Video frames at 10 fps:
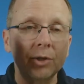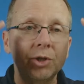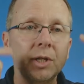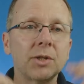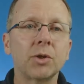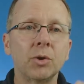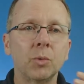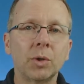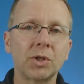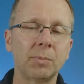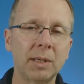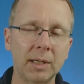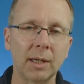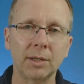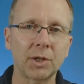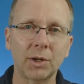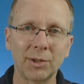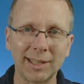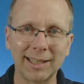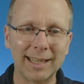Jesus who wants me
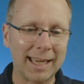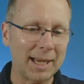totally